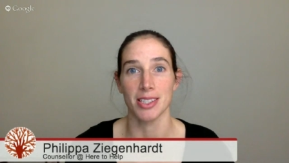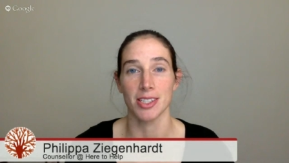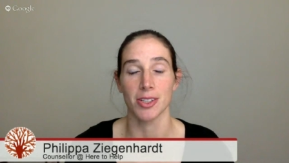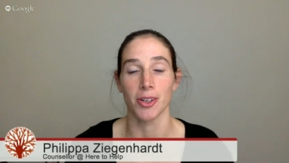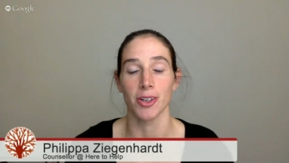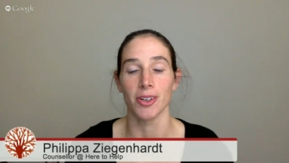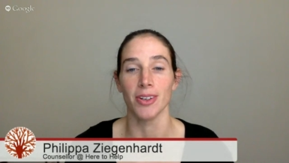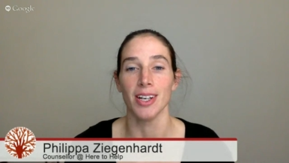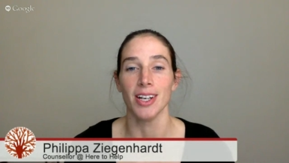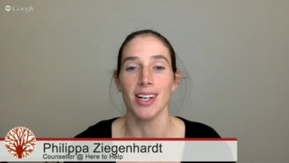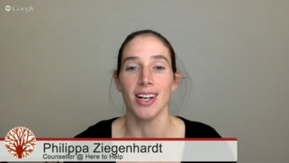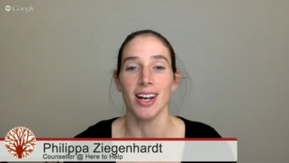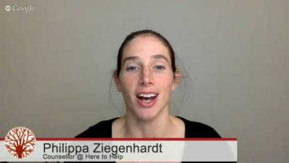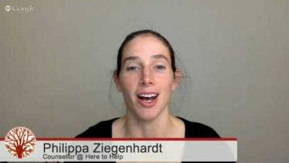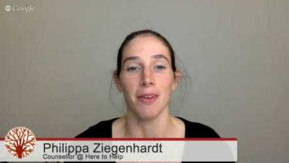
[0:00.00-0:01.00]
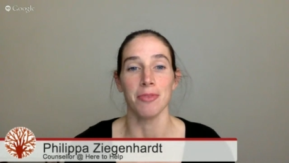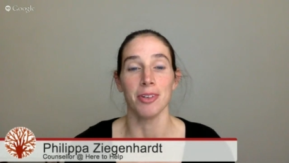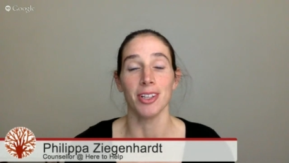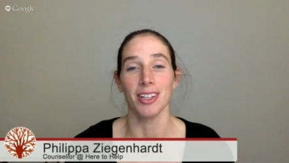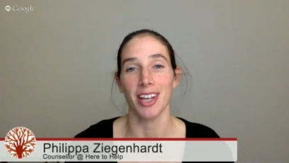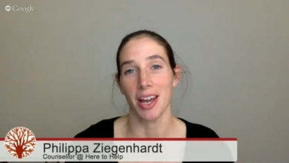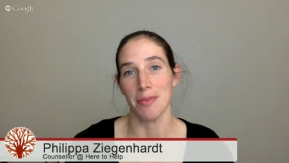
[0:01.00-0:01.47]
So I'm
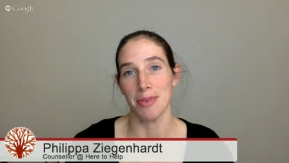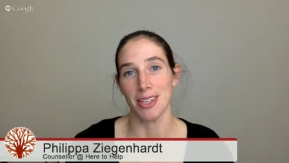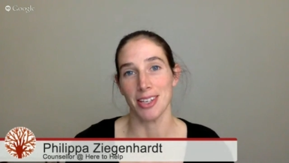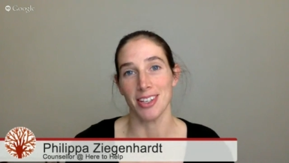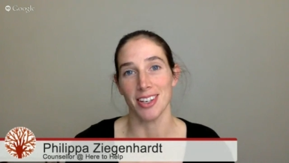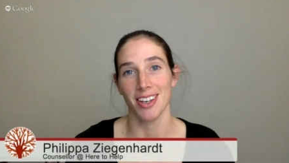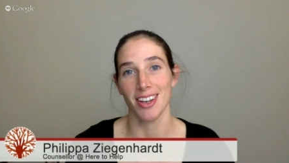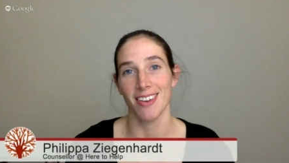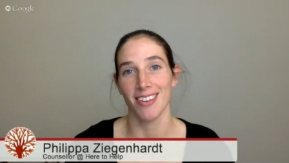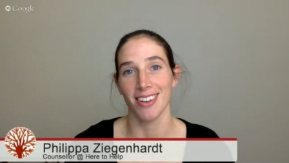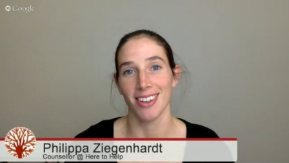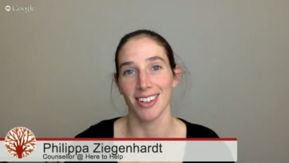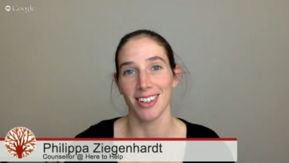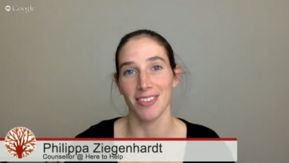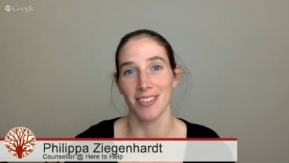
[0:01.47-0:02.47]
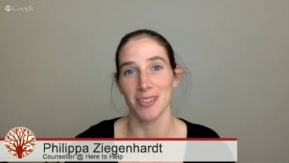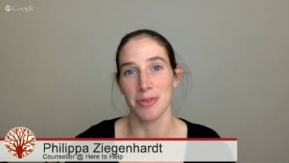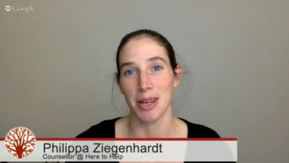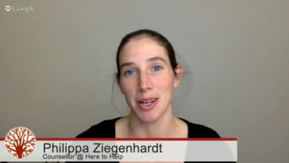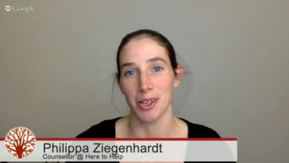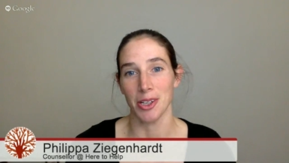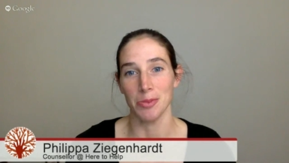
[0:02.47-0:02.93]
really happy that you're here, and I'd love to be
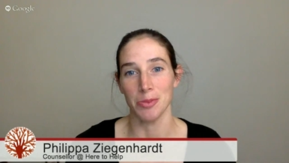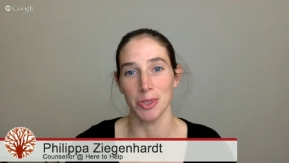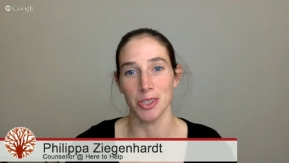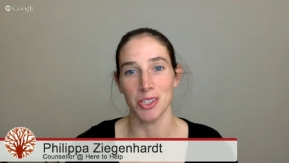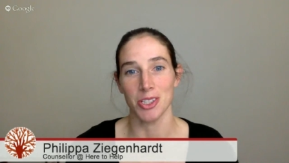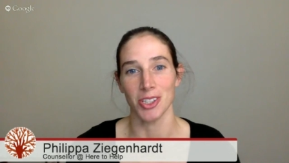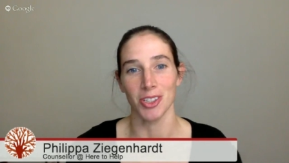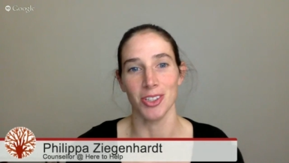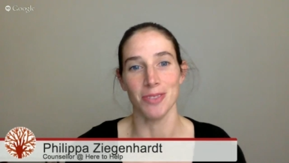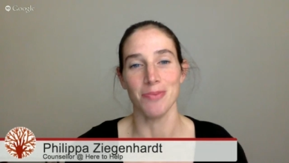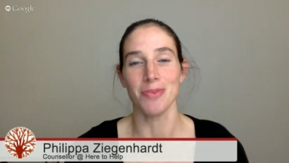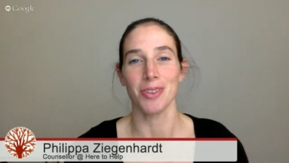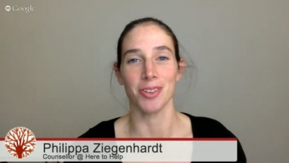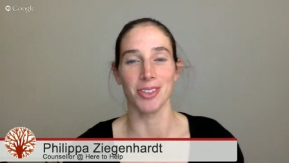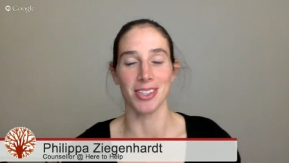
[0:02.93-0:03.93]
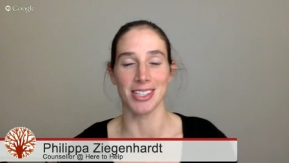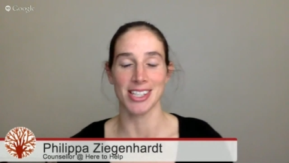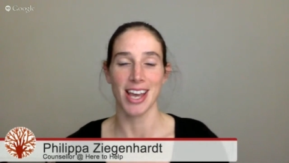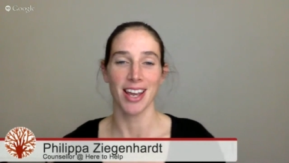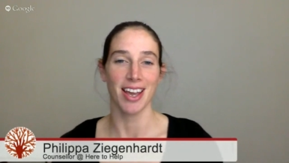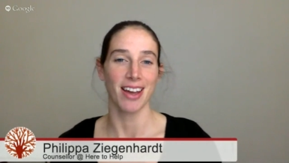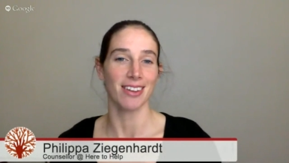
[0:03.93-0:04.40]
able to help you too through this
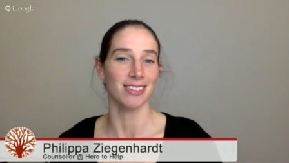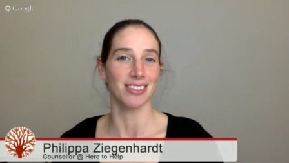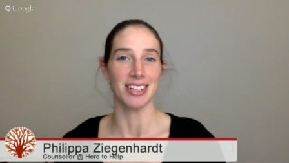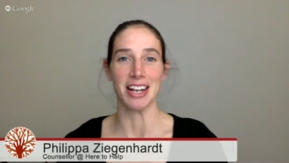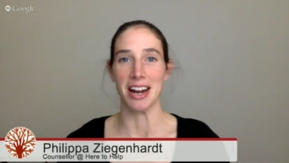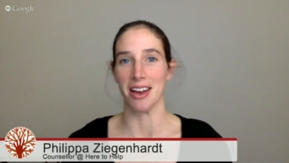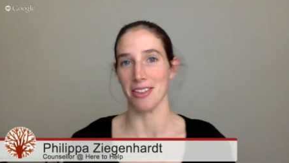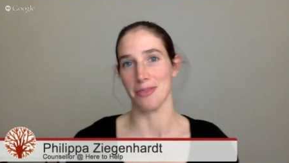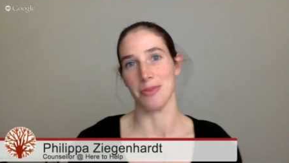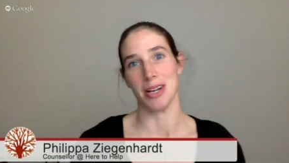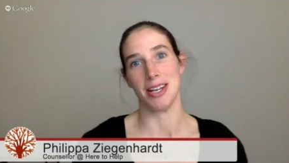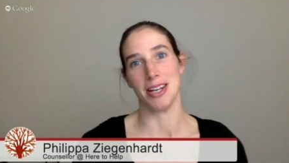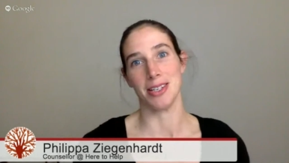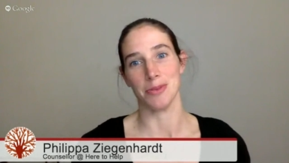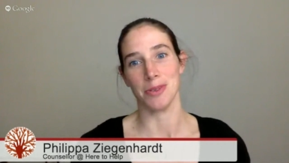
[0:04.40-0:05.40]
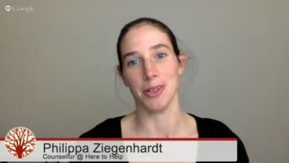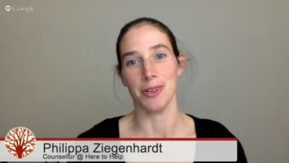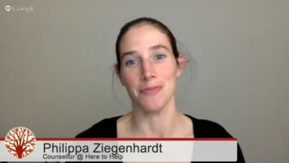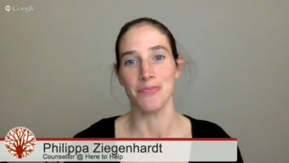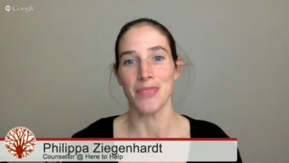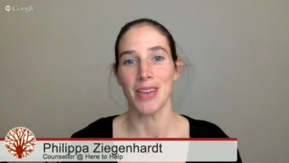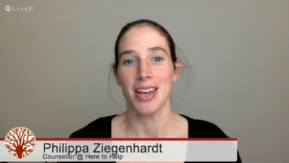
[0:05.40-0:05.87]
hangout and in any other way as
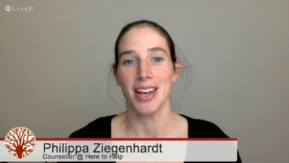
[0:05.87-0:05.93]
well.